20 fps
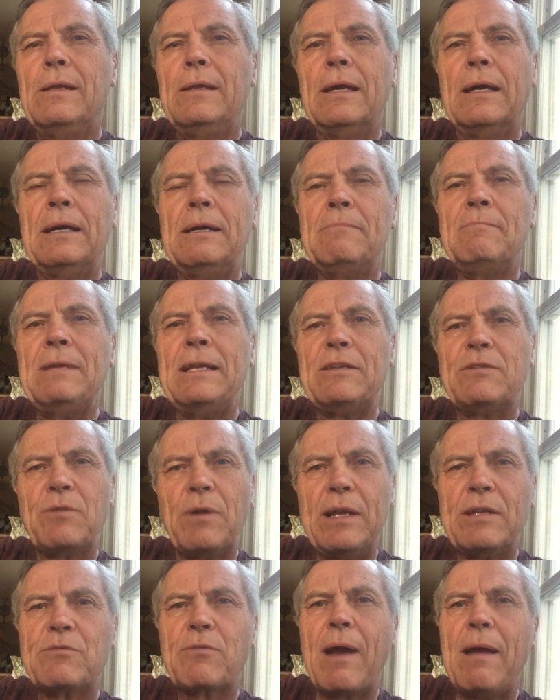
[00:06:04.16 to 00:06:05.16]
um, it's,
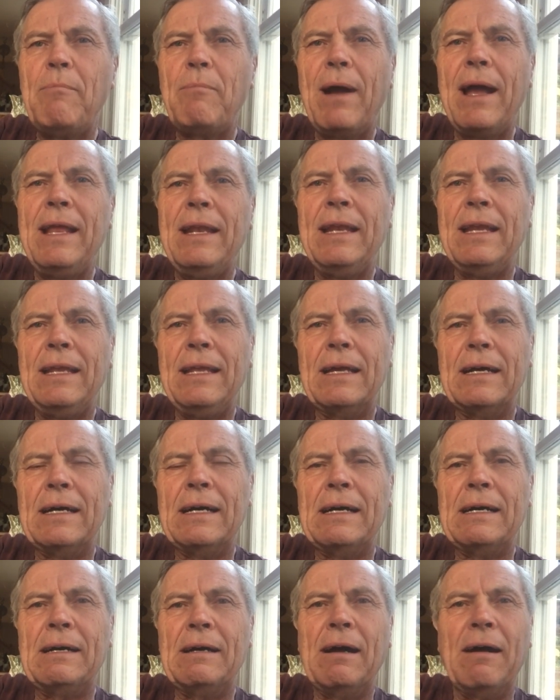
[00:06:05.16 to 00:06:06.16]
it's right by an,
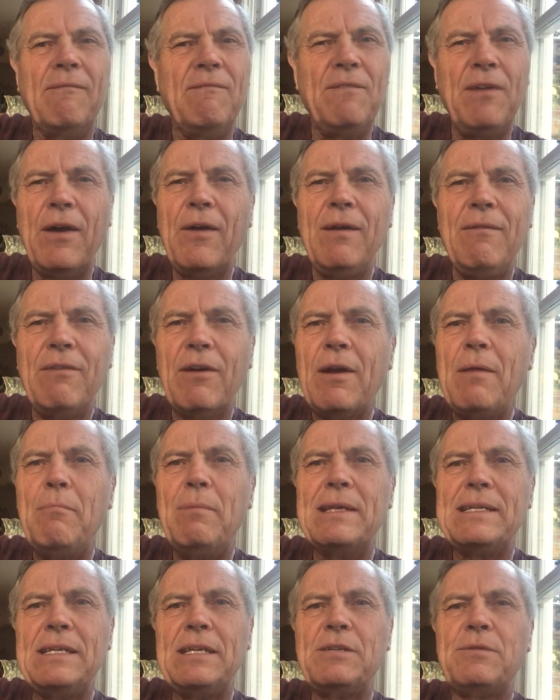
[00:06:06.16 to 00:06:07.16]
uh, a very, very
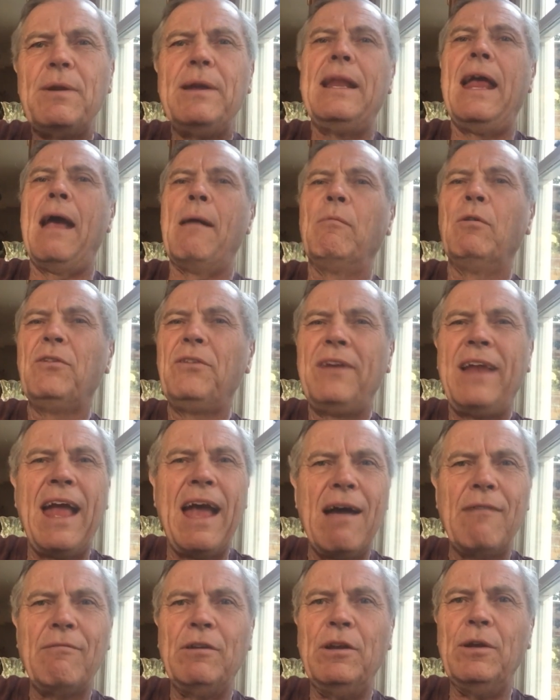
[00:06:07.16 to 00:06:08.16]
busy street, Hamilton
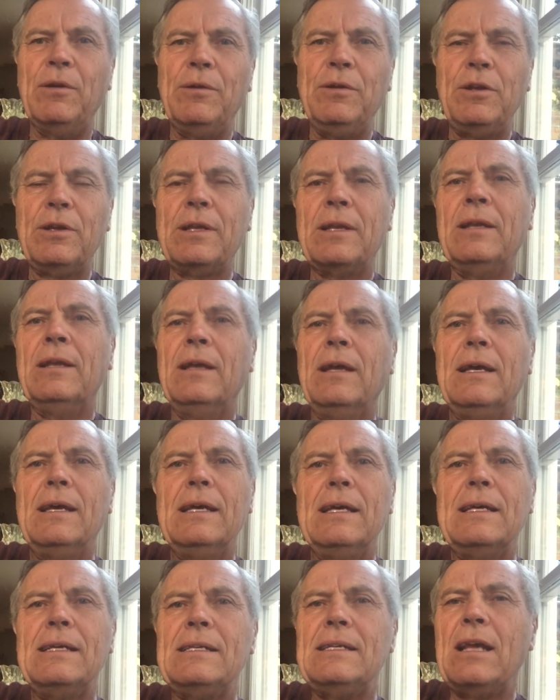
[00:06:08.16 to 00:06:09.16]
Avenue. And you can
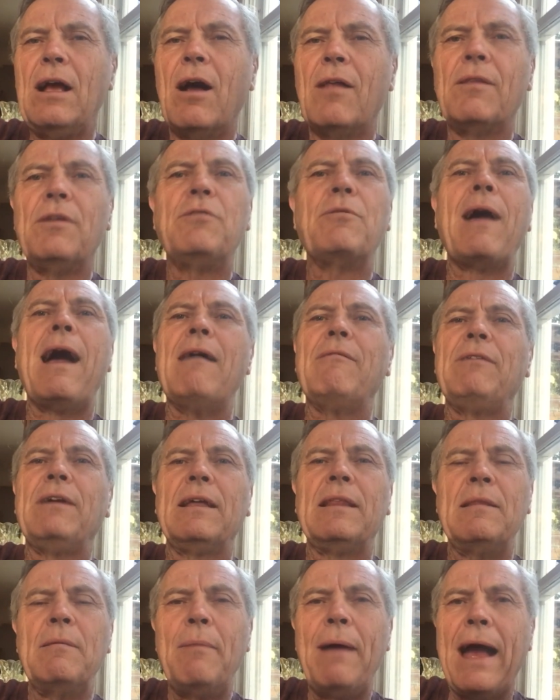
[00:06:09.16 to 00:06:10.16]
see all the
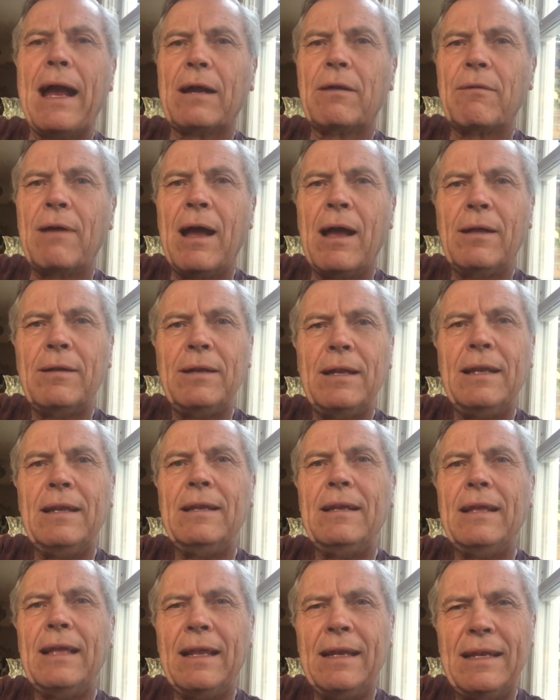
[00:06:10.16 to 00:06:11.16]
traffic in the background,
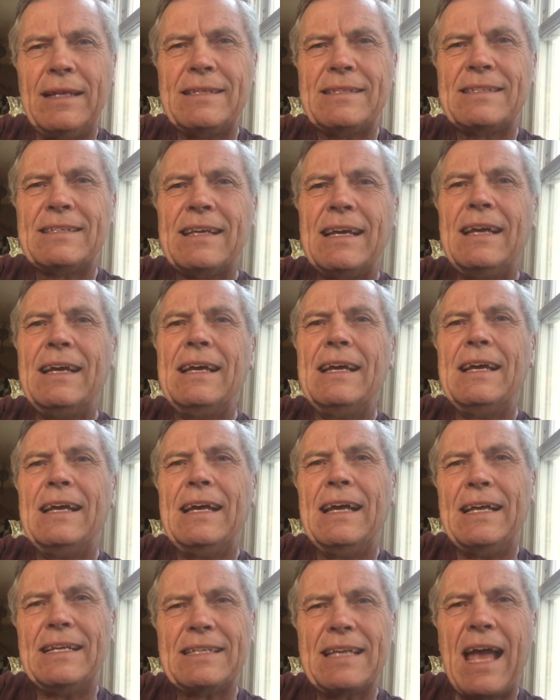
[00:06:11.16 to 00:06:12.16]
and, and it's,
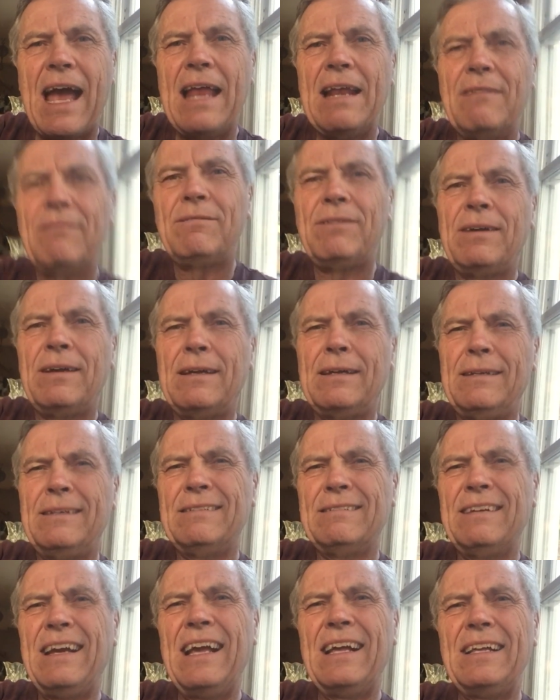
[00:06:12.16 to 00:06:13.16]
it's kind of,
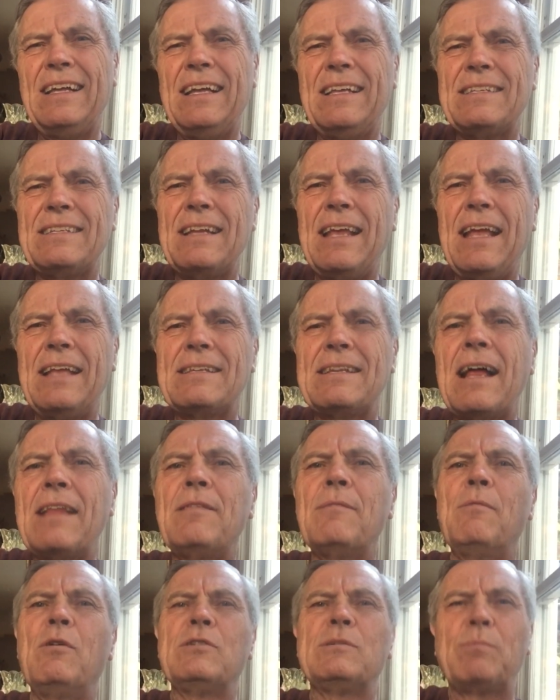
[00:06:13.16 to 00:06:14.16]
well, it's, it's
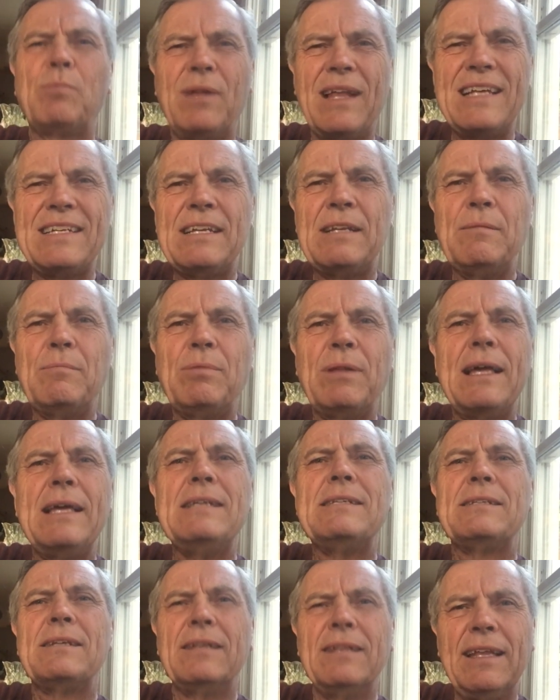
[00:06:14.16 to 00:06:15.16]
not the most pleasant
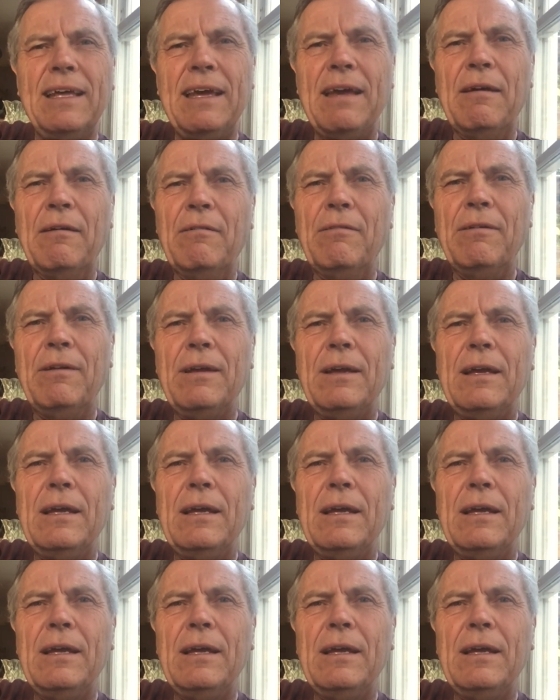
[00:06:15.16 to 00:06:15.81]
place to live.